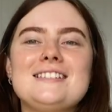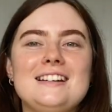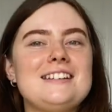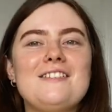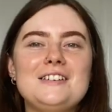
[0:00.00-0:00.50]
so
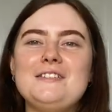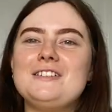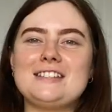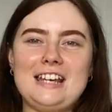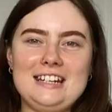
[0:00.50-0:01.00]
I definitely
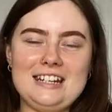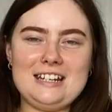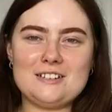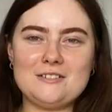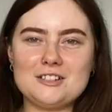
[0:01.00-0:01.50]
was in
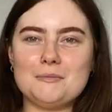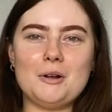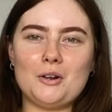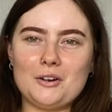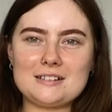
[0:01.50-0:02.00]
need of some
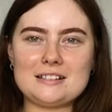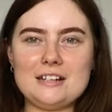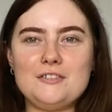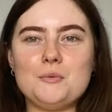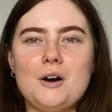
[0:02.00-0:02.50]
long
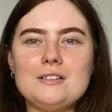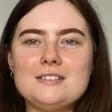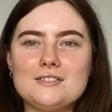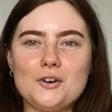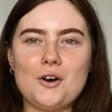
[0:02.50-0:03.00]
sleeved ones
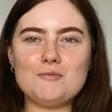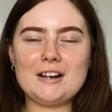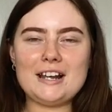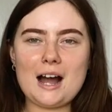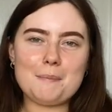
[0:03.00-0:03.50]
one so
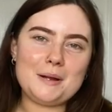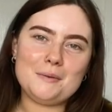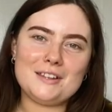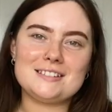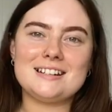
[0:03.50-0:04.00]
really happy
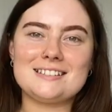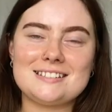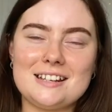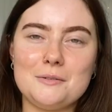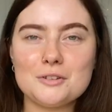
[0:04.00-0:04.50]
with this and as I
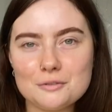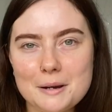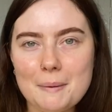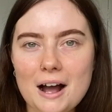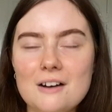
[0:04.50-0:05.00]
said it was £3